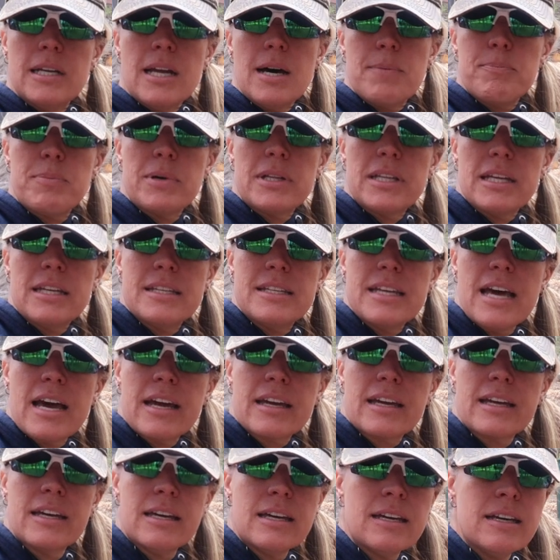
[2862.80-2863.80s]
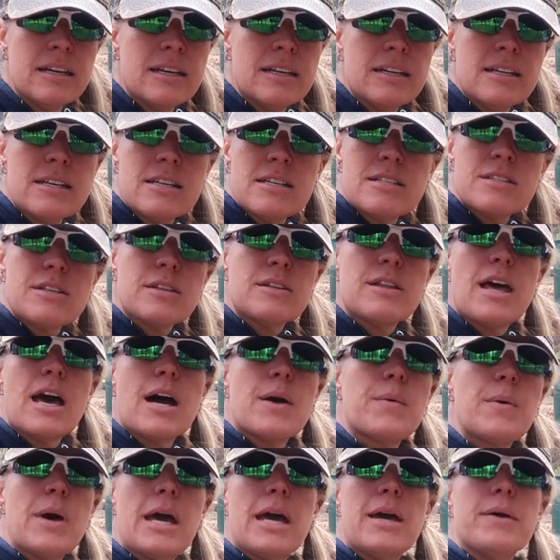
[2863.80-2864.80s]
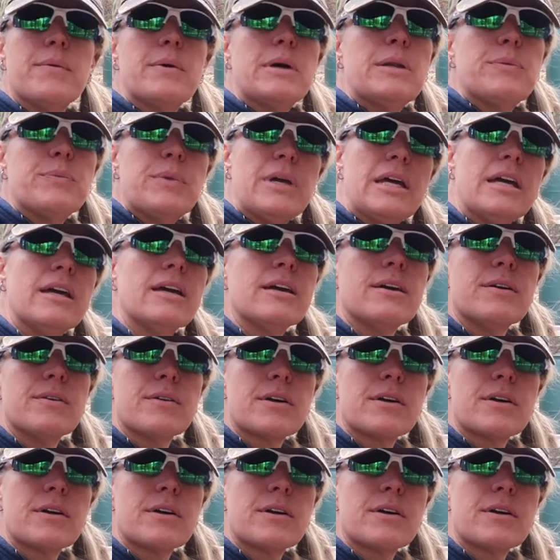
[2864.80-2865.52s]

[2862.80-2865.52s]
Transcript: it up on the deck, so that way when we